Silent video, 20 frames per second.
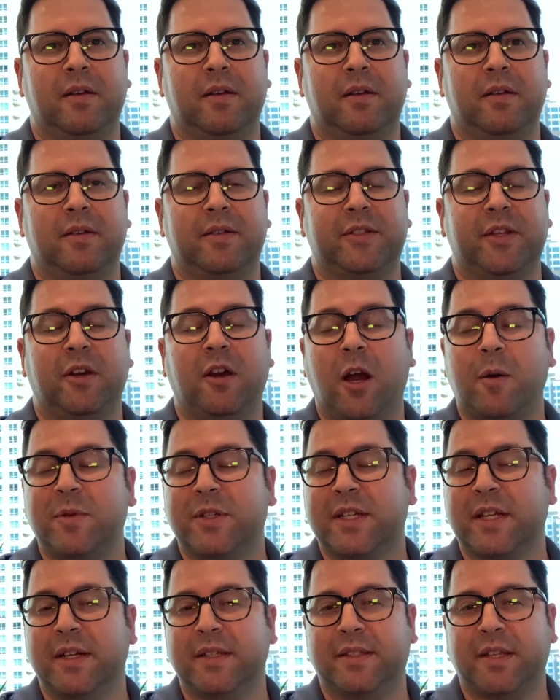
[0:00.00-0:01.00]
So here I'm
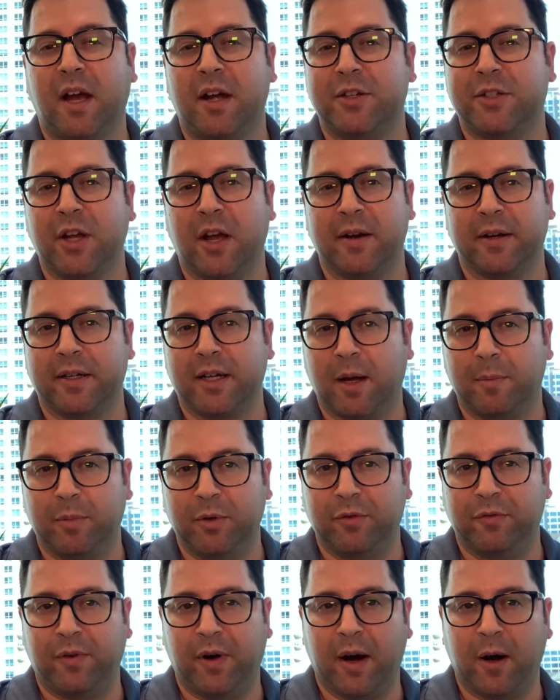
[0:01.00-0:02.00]
just going to touch on a couple
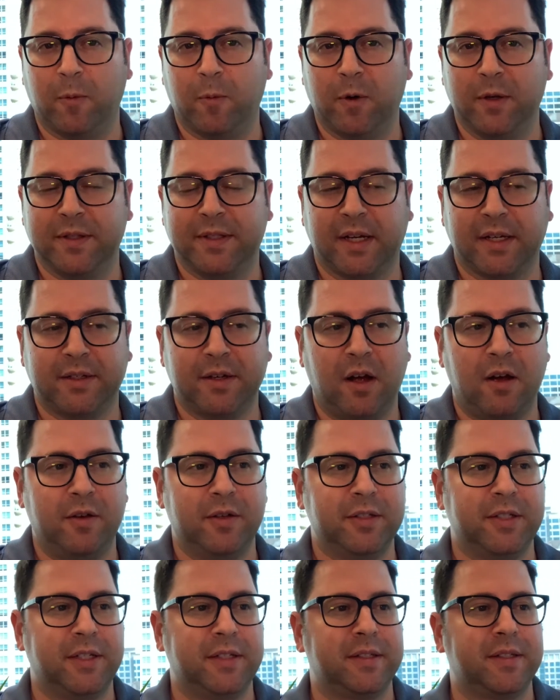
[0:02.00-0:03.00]
firewall
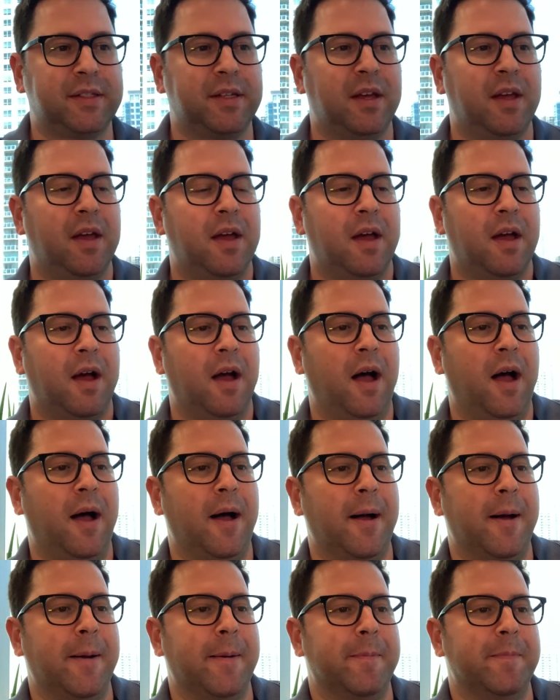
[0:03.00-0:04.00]
technologies.
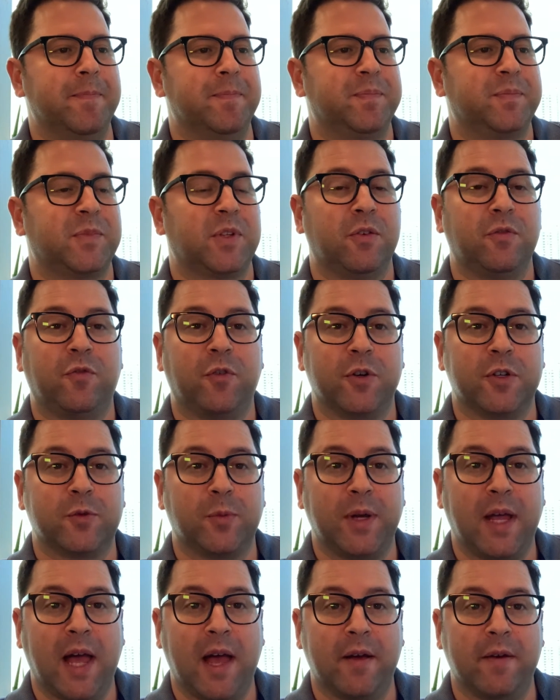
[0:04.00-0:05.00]
First
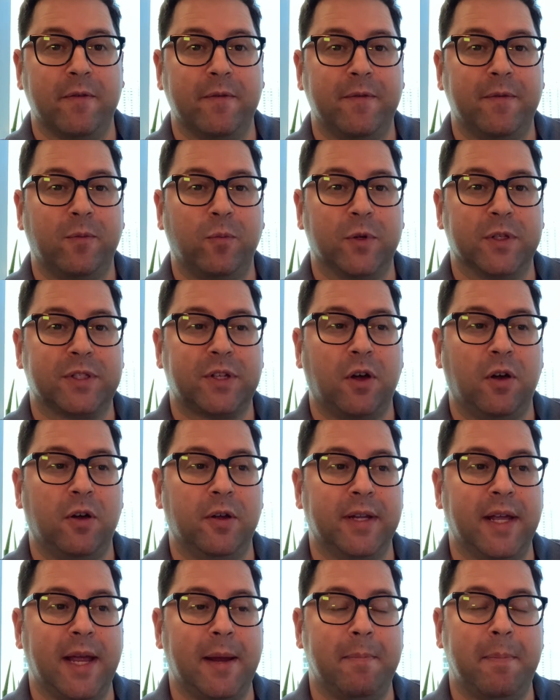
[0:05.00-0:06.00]
we have what's
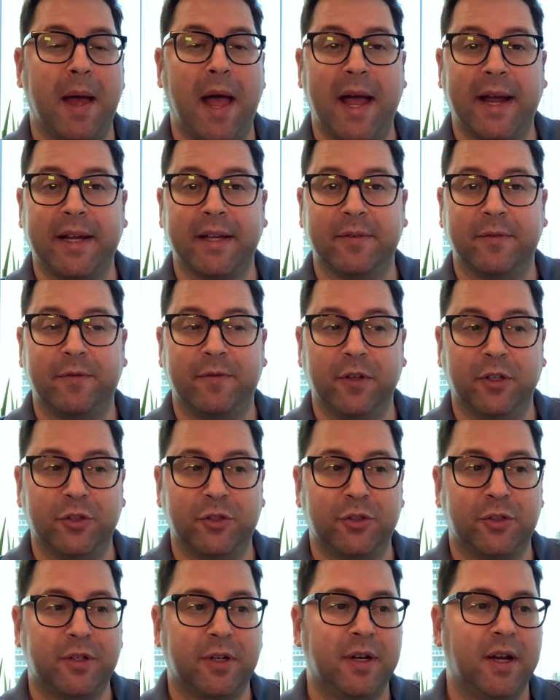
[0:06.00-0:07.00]
called a packet
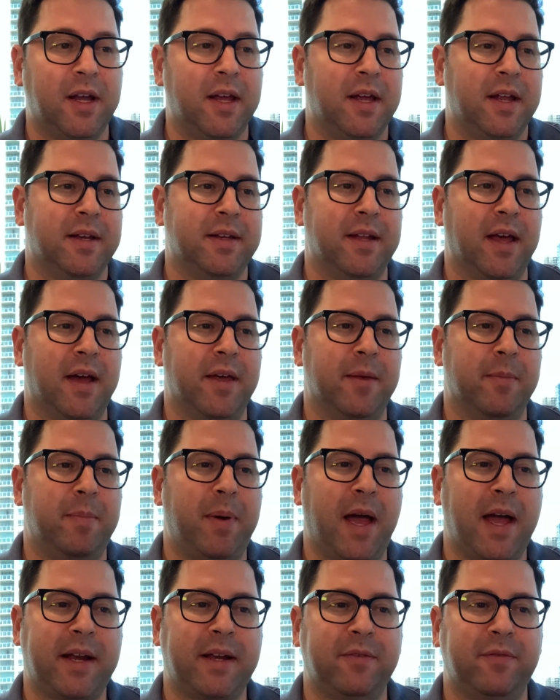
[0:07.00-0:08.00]
filter. Now the
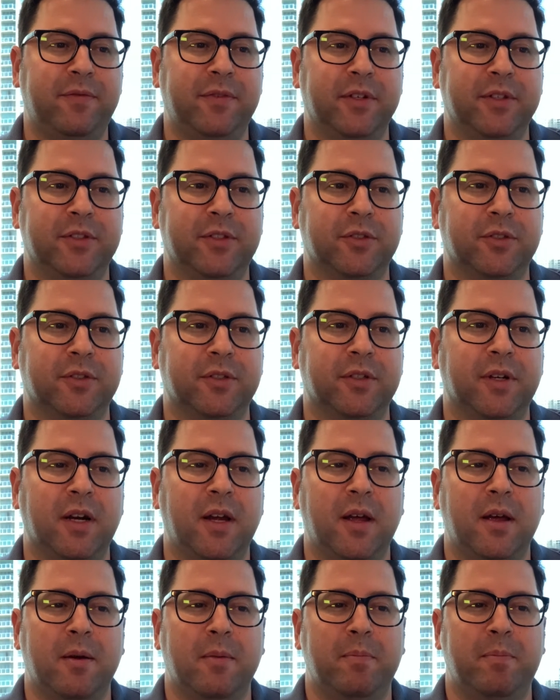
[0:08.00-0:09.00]
packet filter
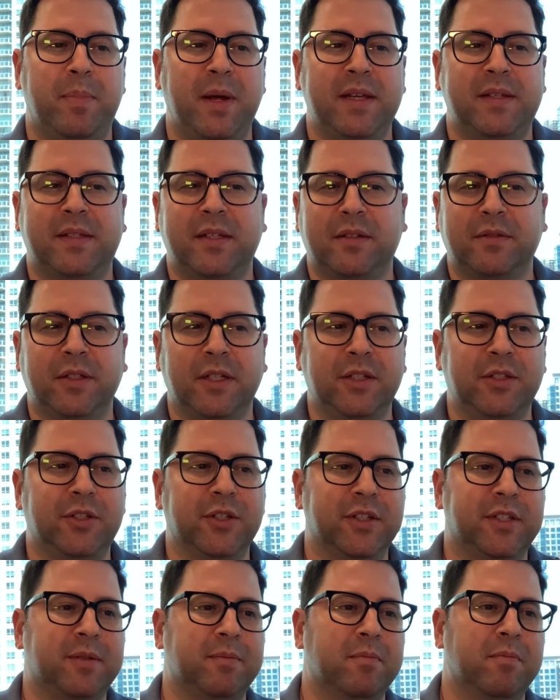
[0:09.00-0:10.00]
basically
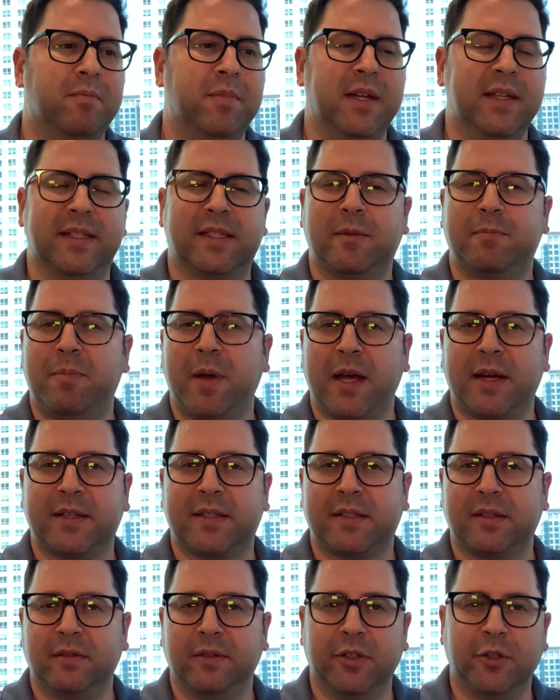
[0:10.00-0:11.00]
just inspects
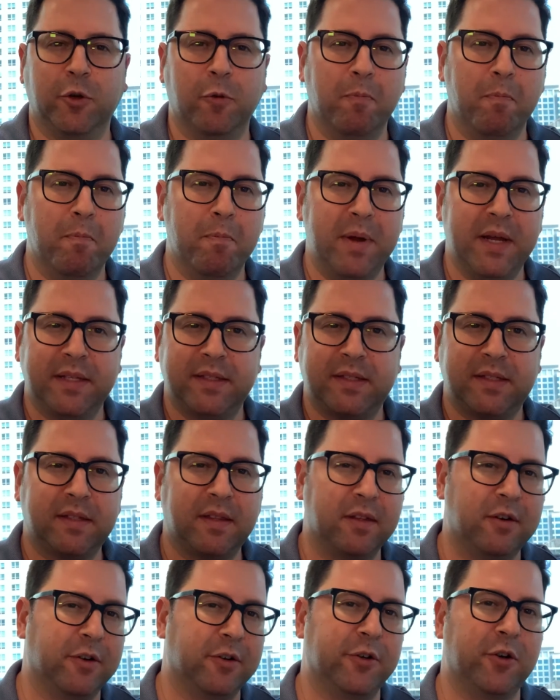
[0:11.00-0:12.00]
the little bits
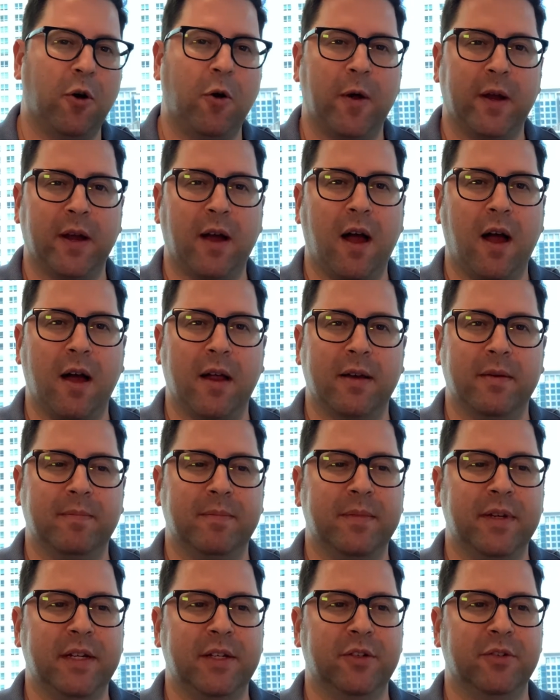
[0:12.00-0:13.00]
that are going on
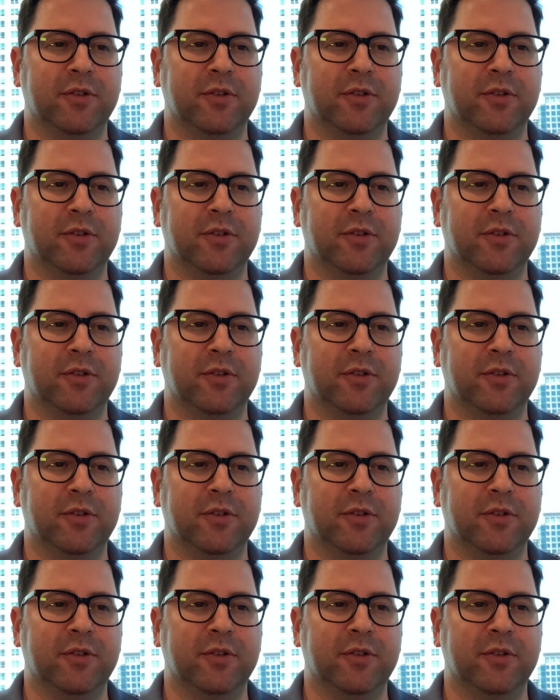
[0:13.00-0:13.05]
in your